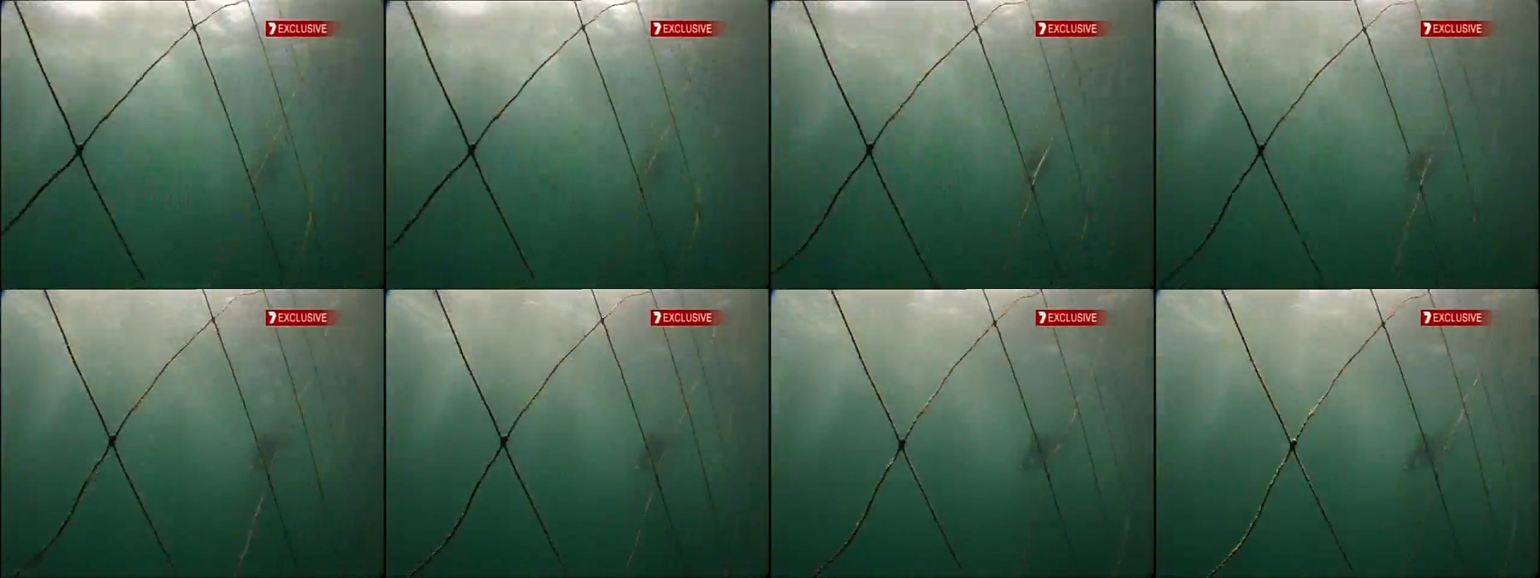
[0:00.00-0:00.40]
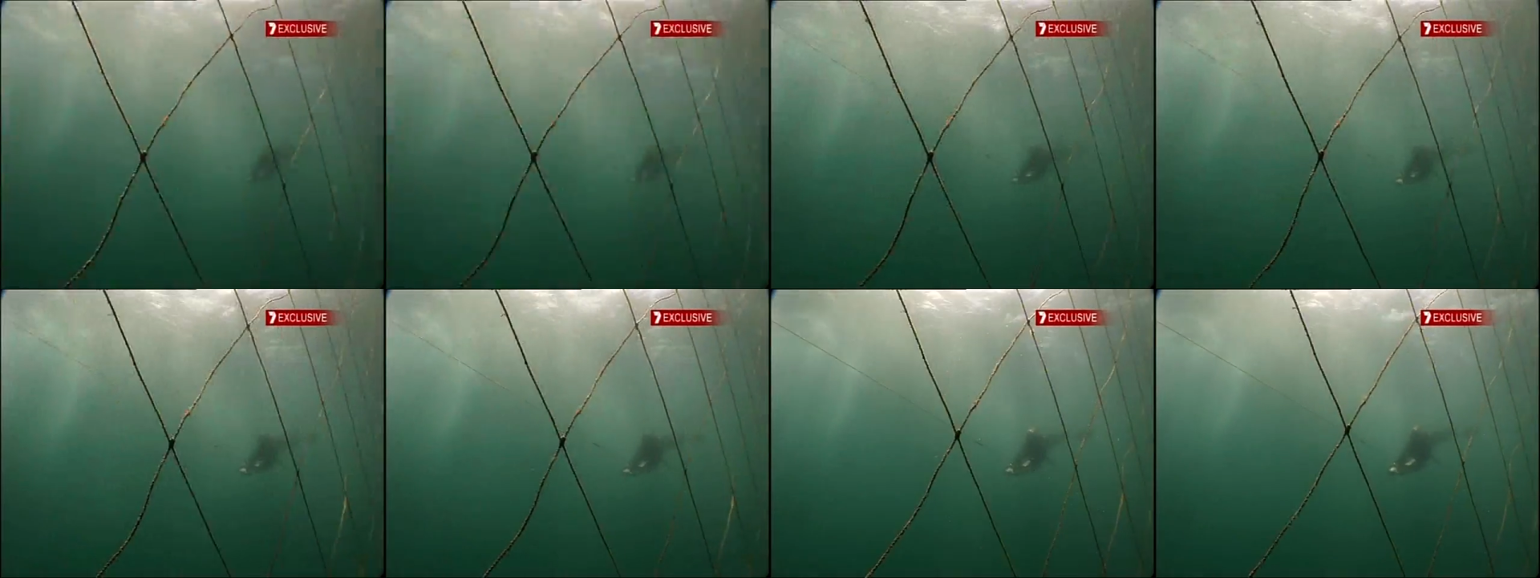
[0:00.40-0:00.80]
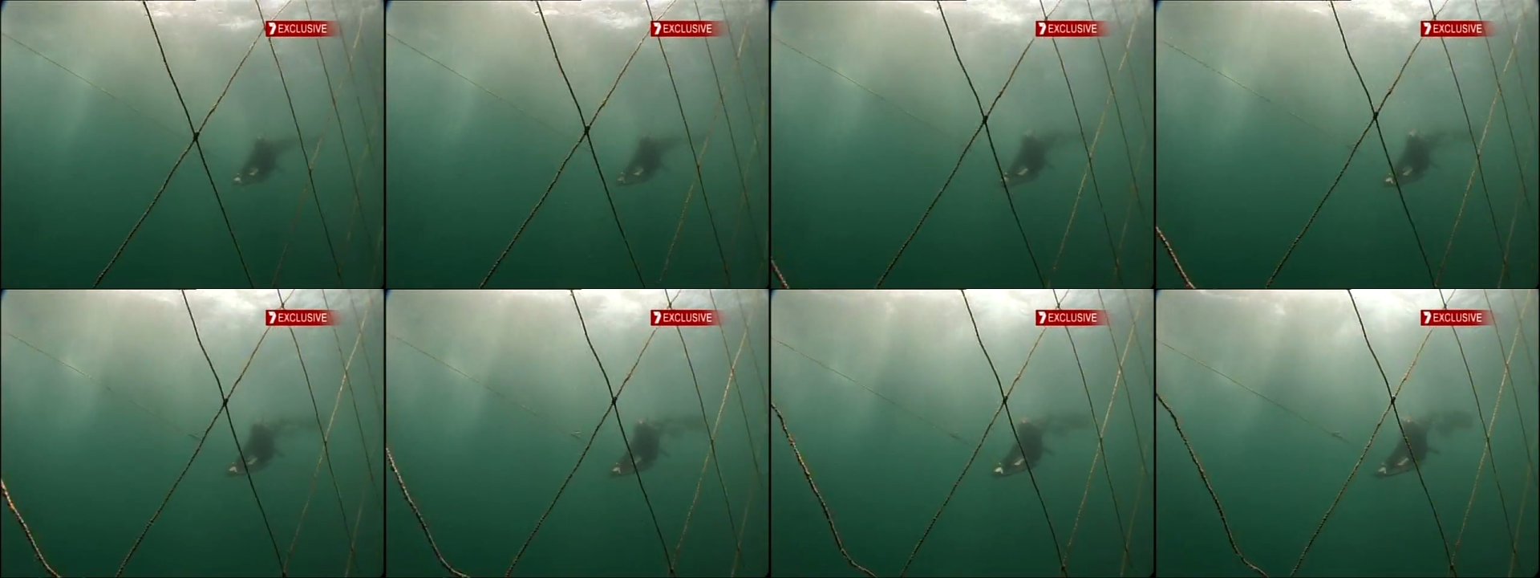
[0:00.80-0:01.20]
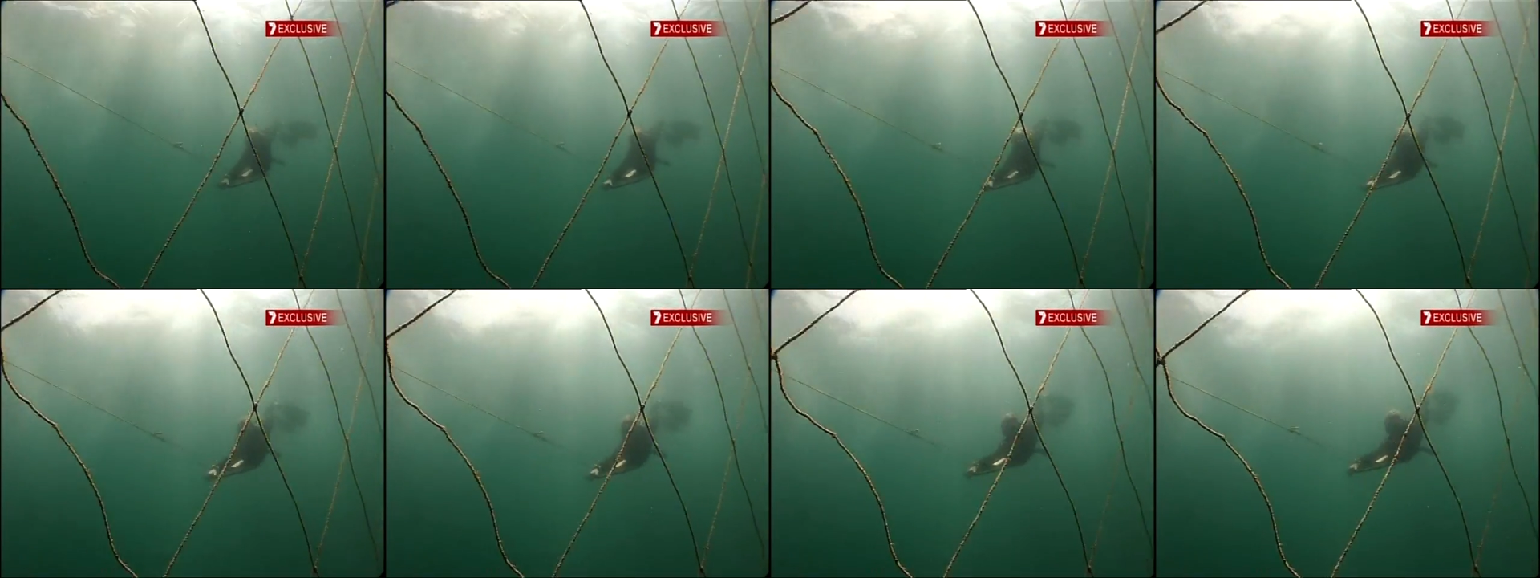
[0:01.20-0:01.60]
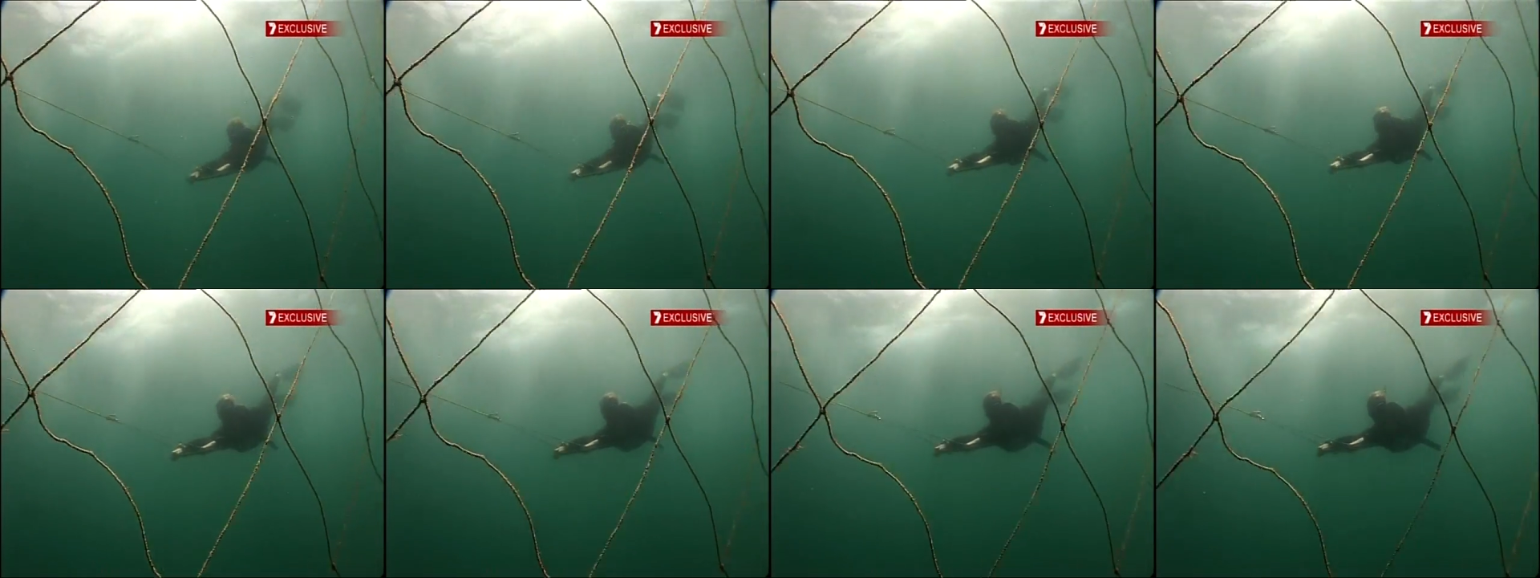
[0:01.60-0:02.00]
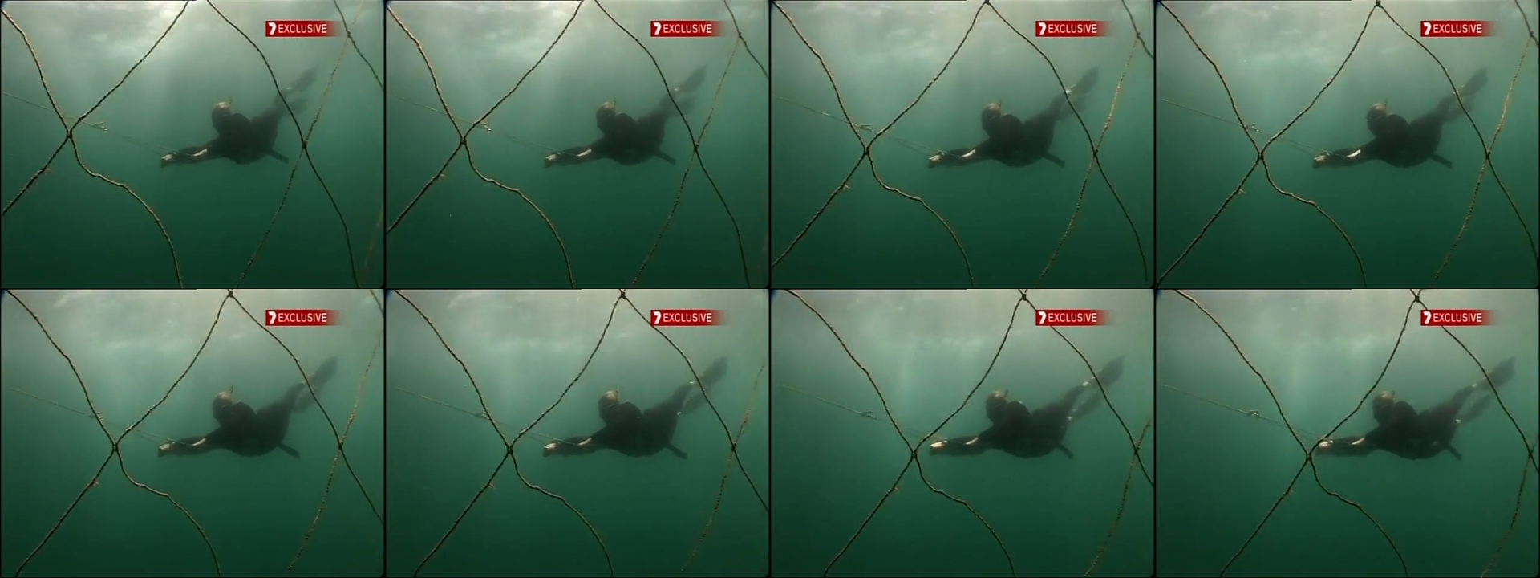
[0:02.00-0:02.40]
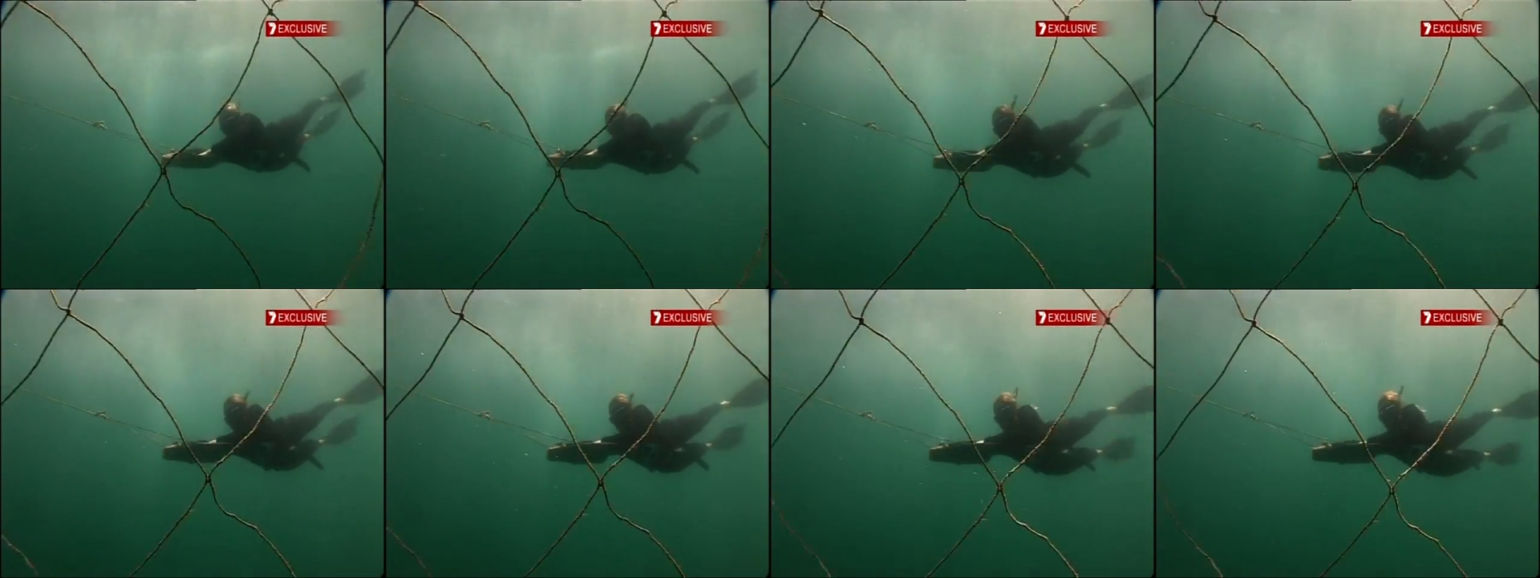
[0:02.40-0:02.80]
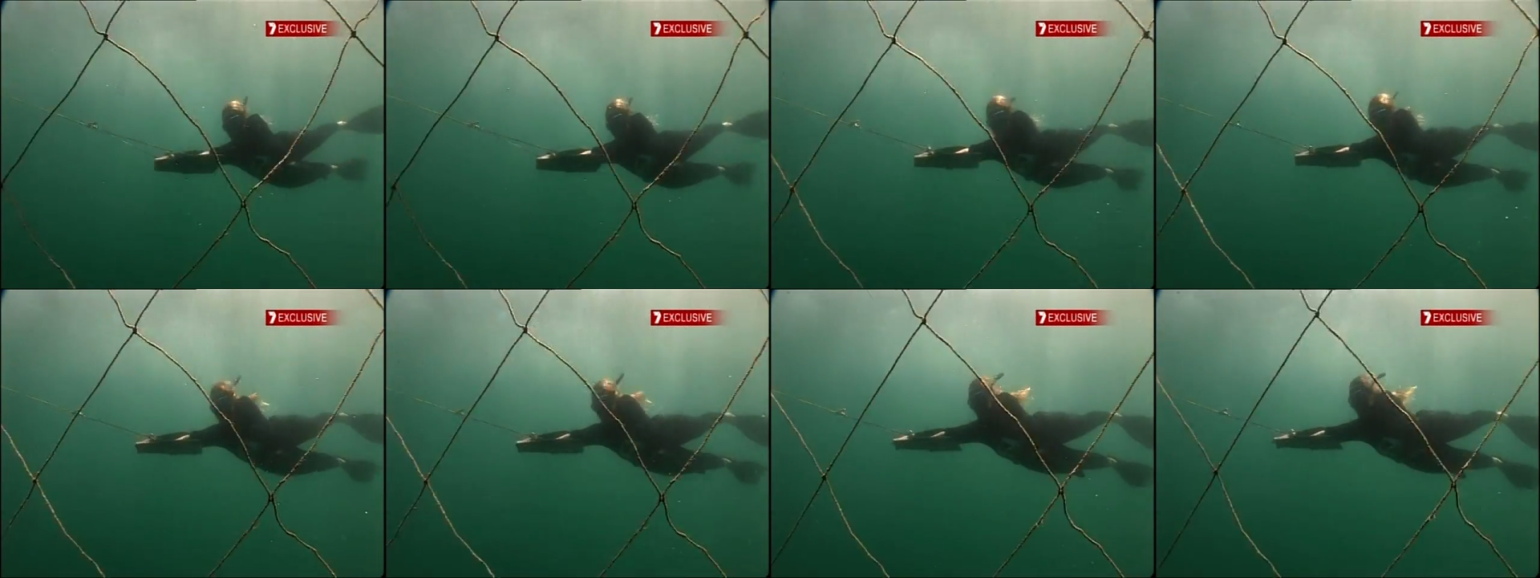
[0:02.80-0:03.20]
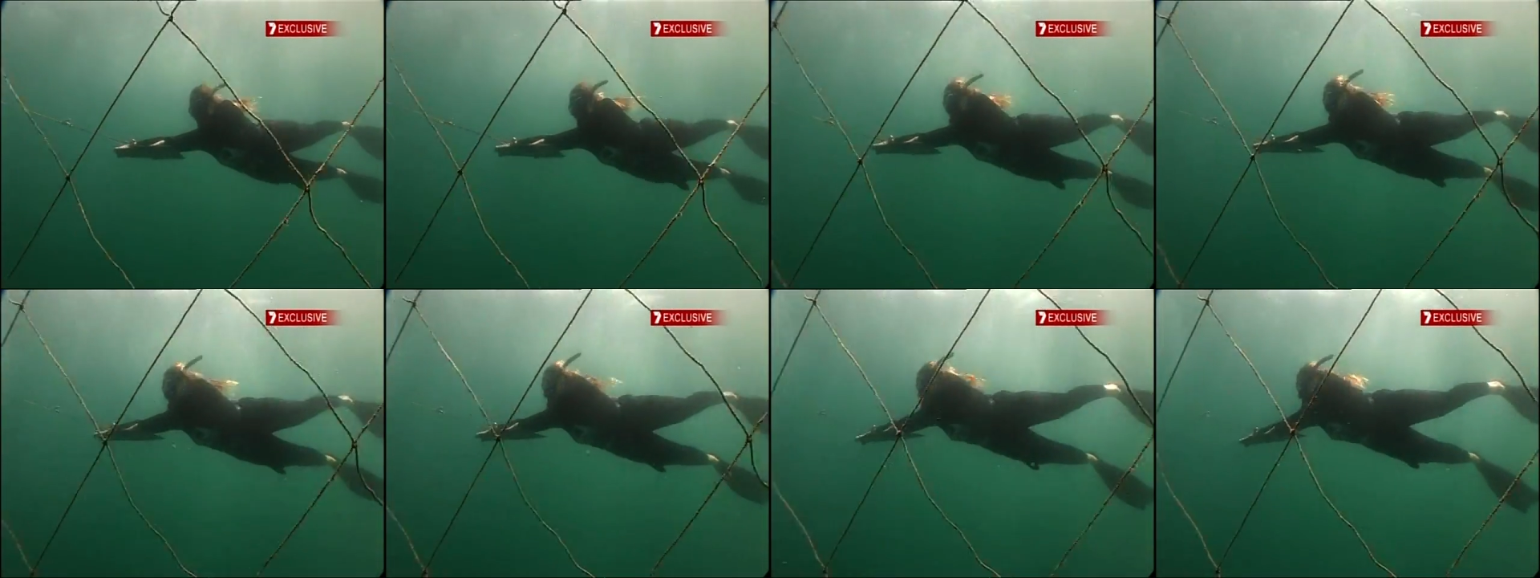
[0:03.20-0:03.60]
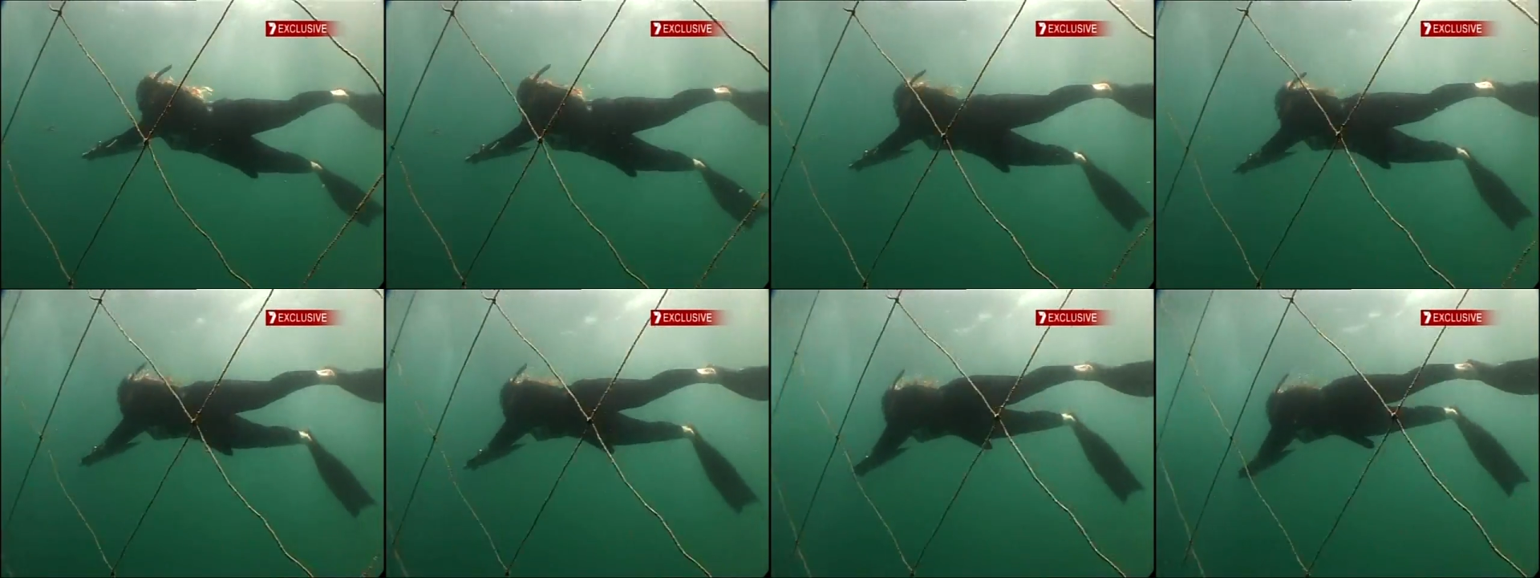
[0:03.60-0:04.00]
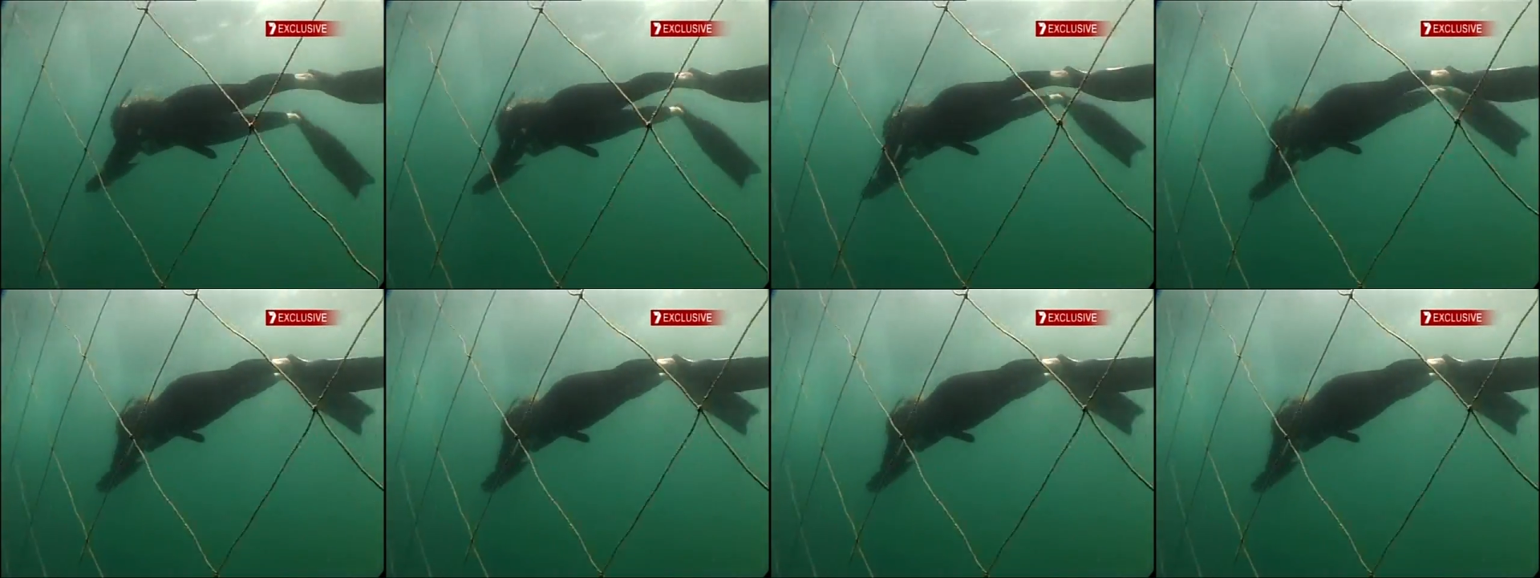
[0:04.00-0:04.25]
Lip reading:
[unreadable: no face in view]